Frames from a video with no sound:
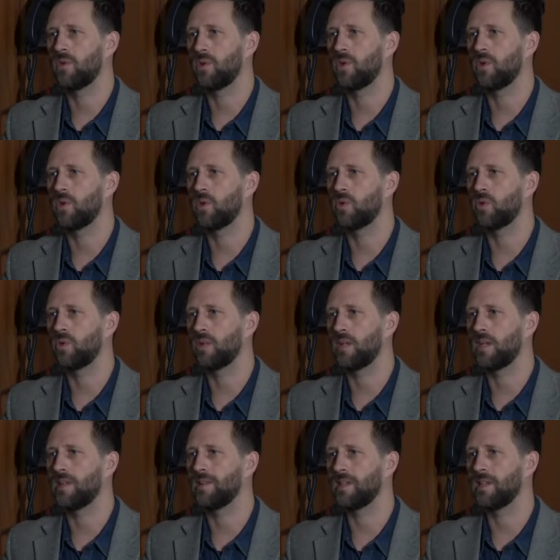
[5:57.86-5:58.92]
who
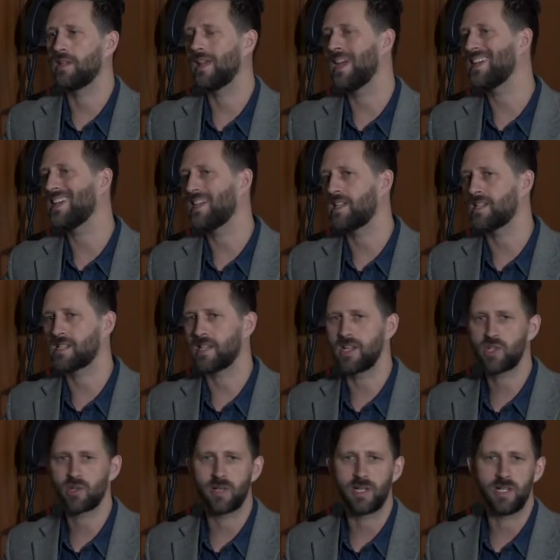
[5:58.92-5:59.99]
in the late 19th
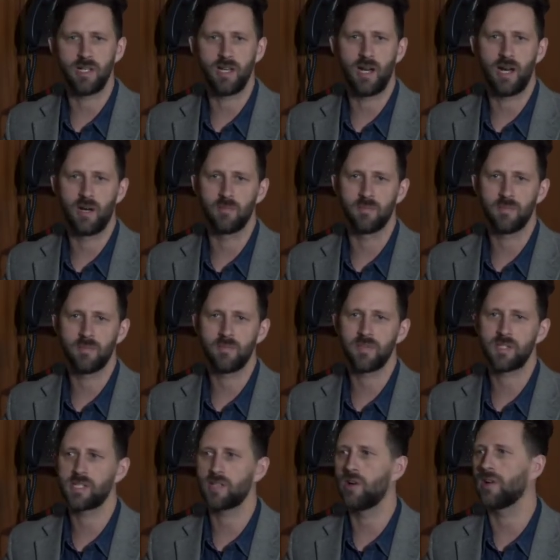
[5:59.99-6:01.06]
century
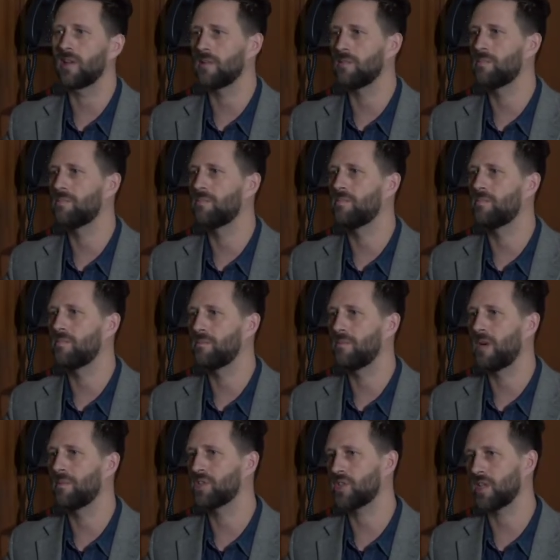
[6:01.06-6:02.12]
started
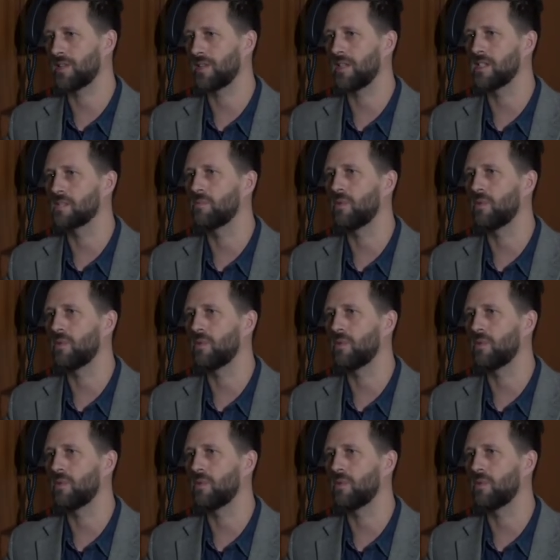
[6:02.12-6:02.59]
publishing these